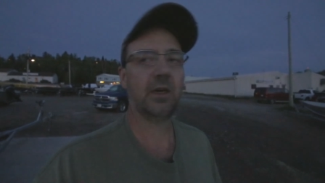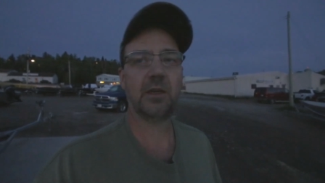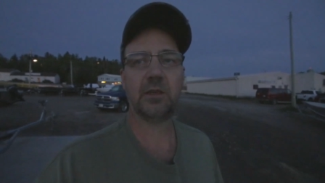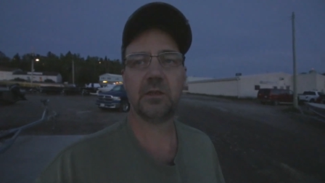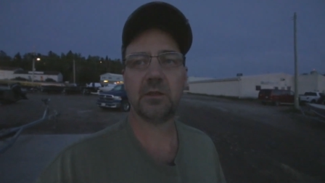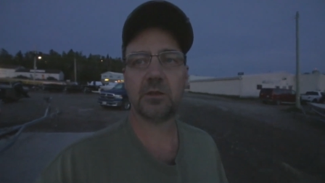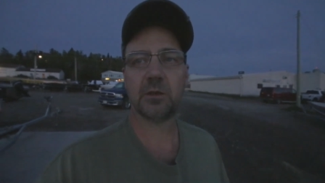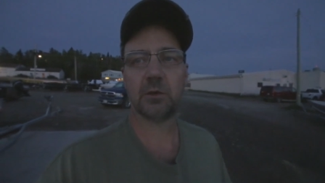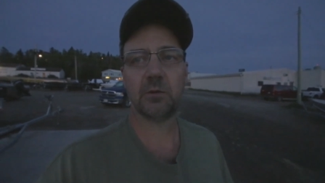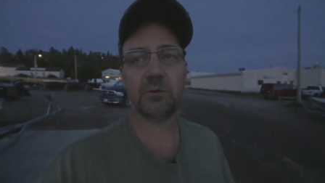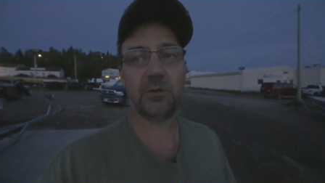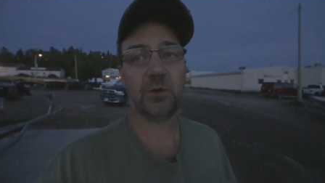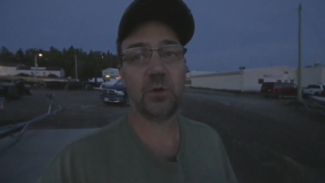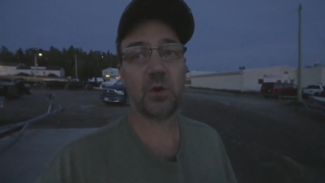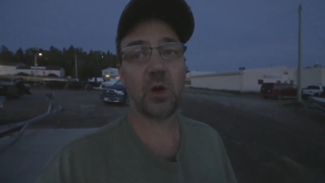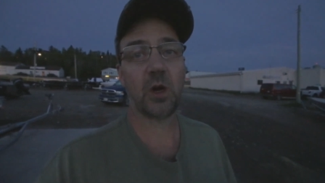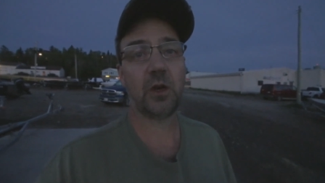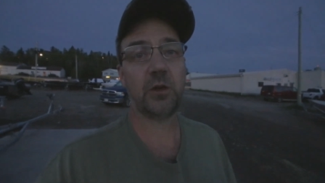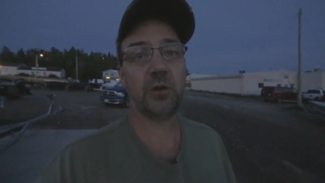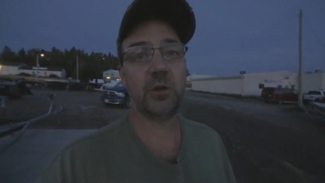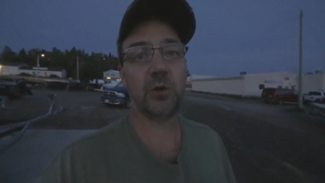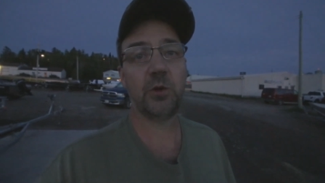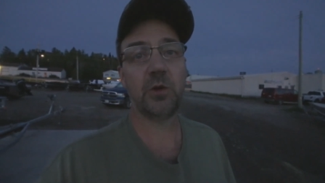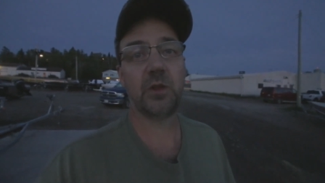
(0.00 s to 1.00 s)
So if you
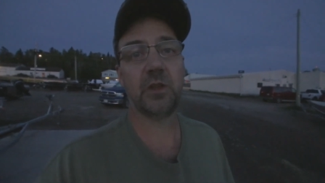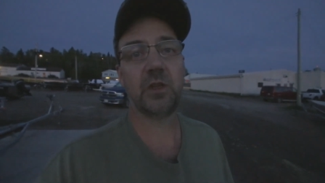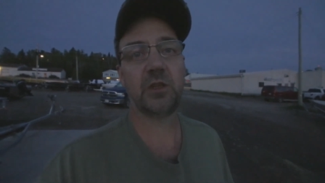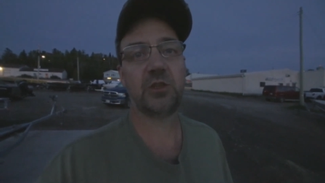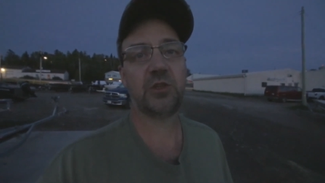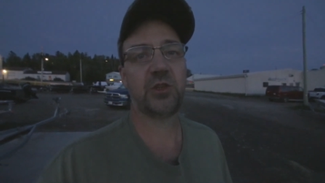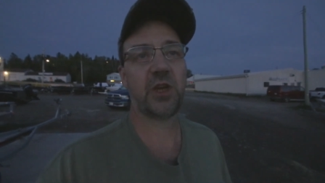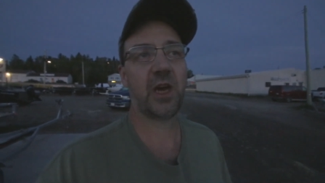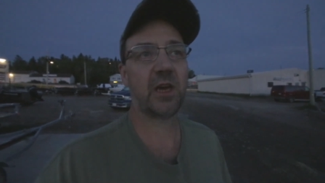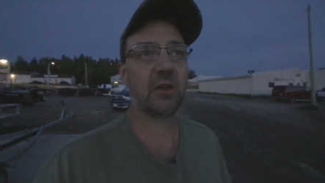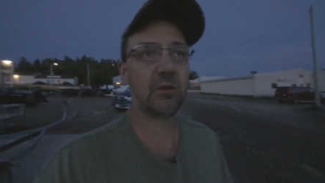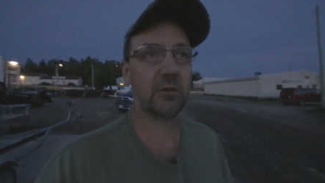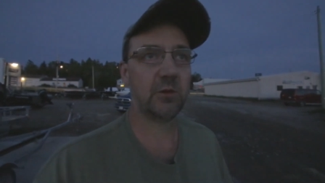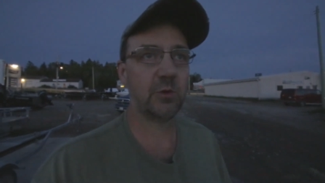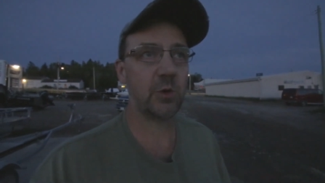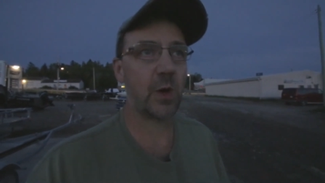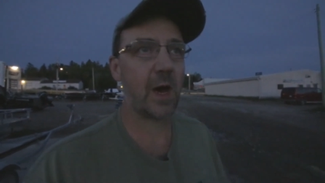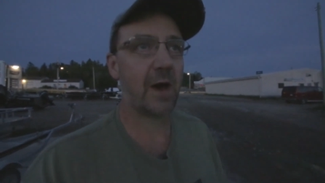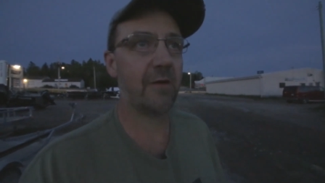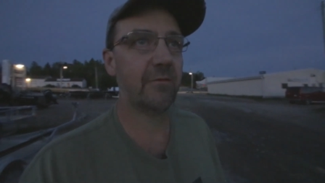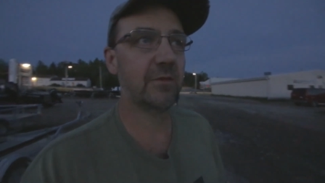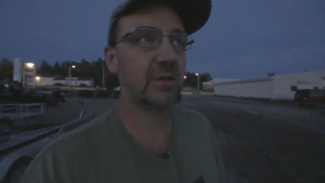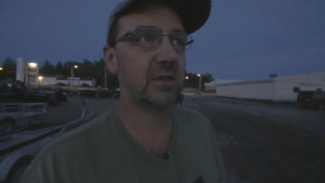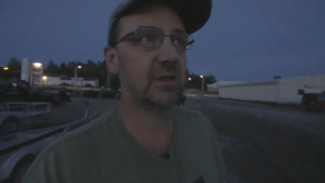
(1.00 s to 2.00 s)
are new to this channel and you
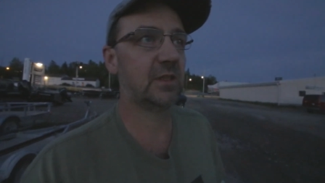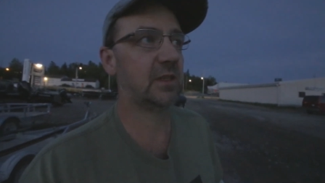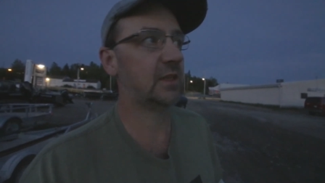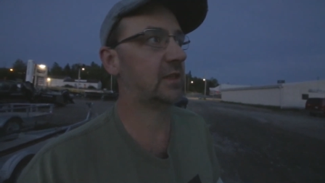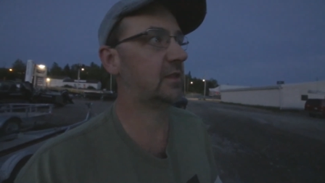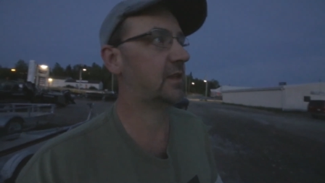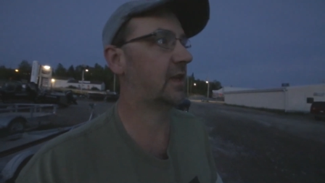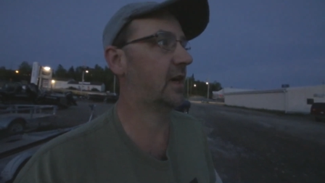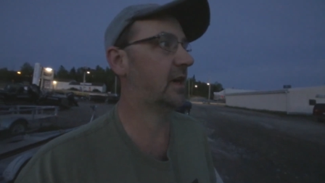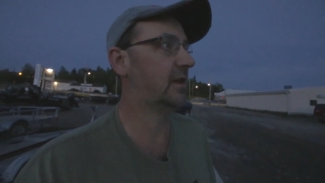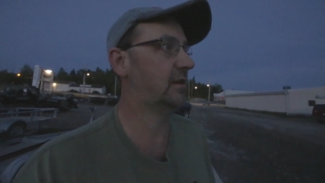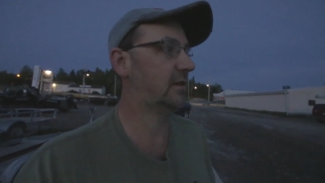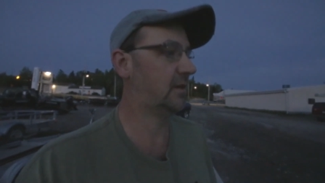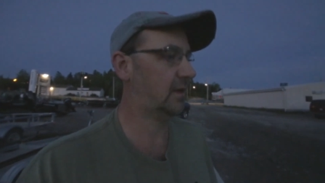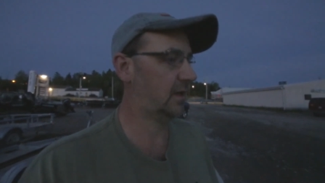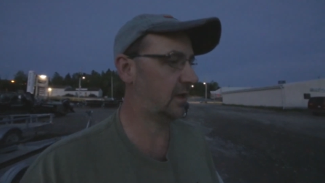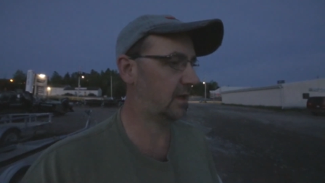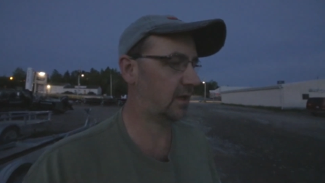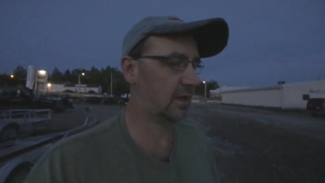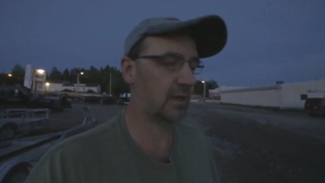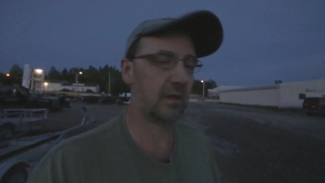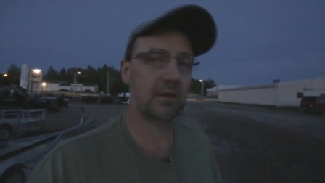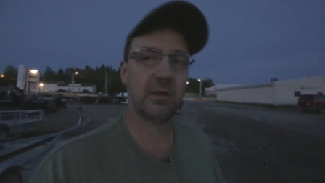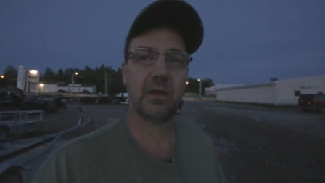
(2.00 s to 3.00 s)
haven't seen that,
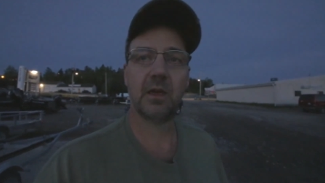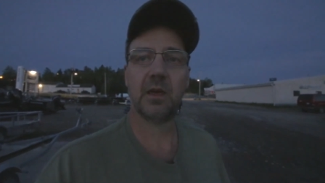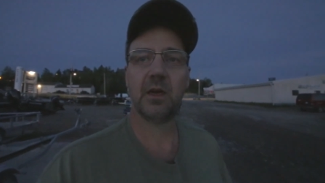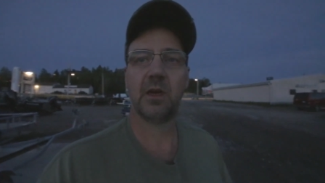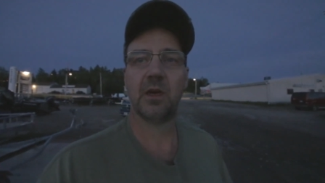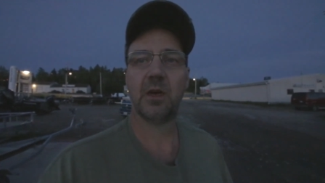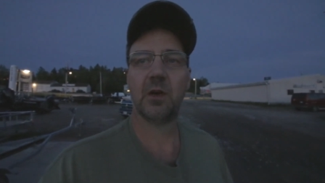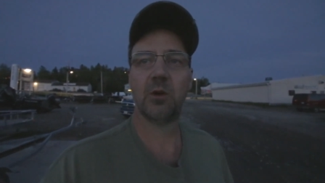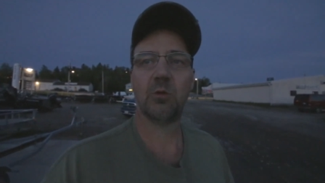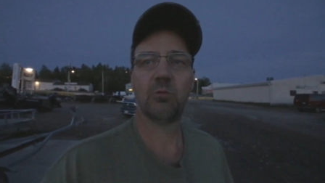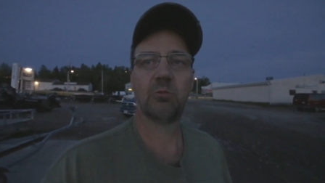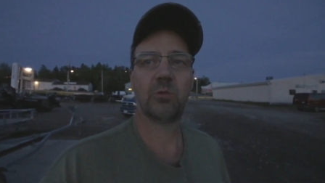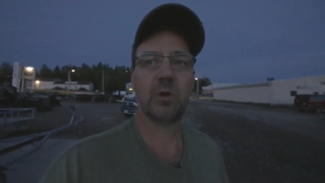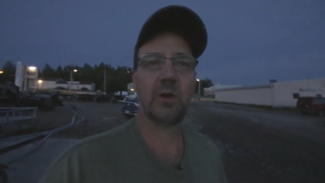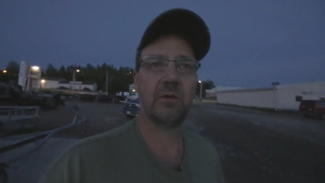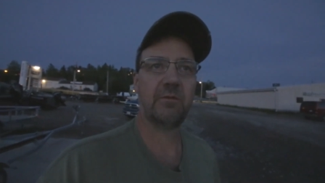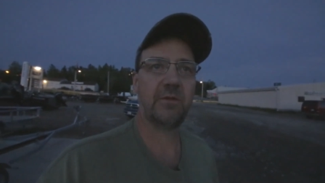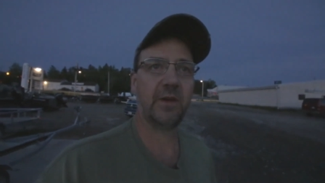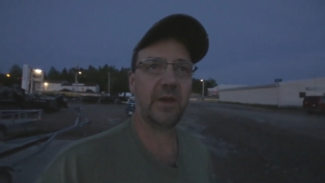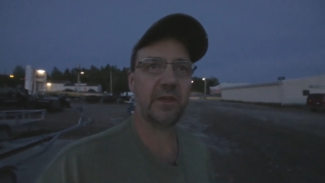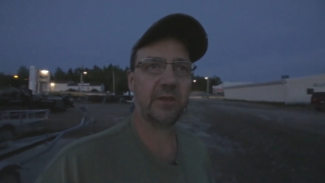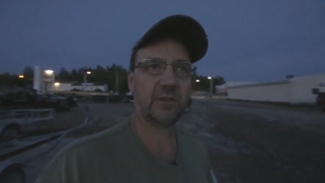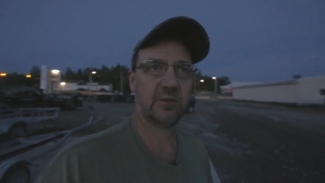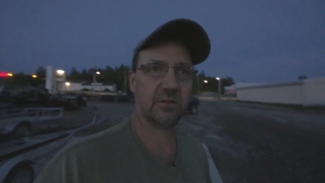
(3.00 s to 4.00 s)
and
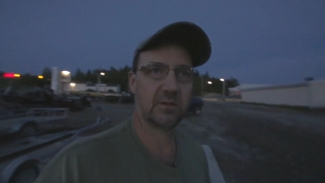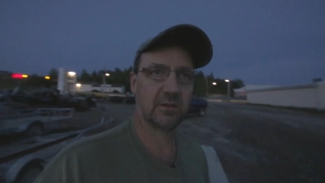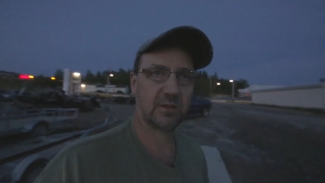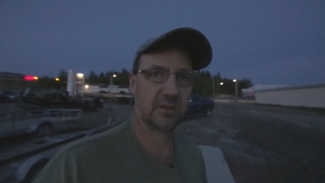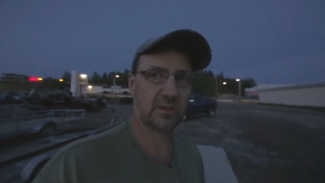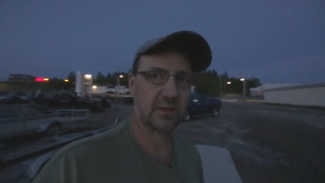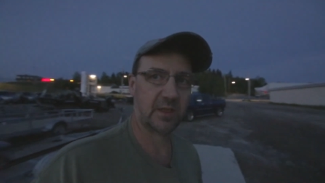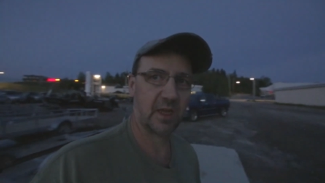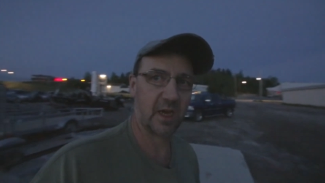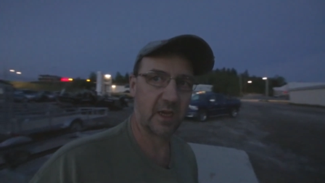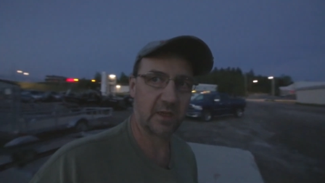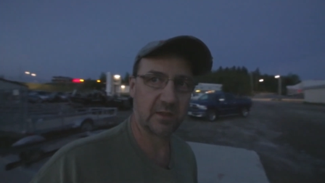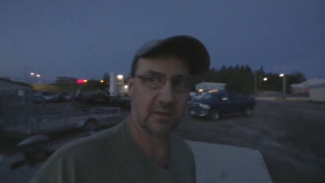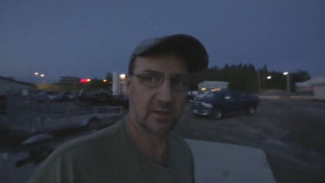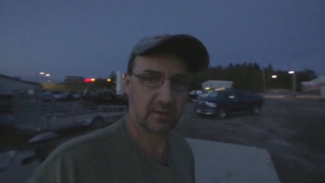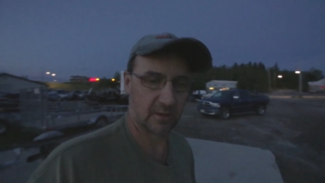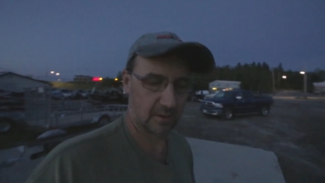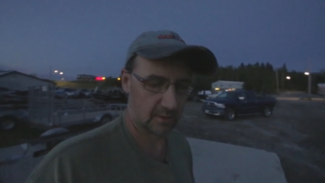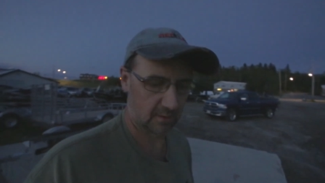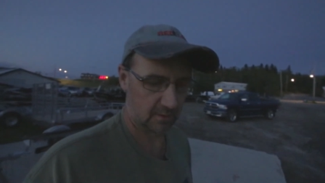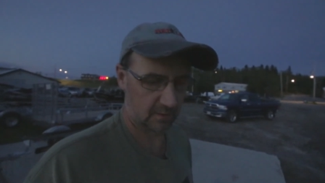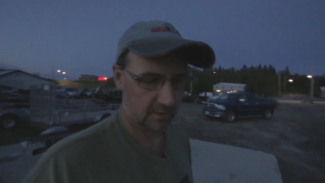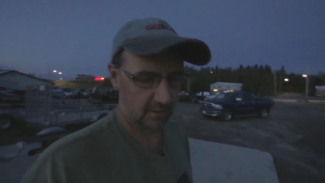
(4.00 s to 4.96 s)
renovations does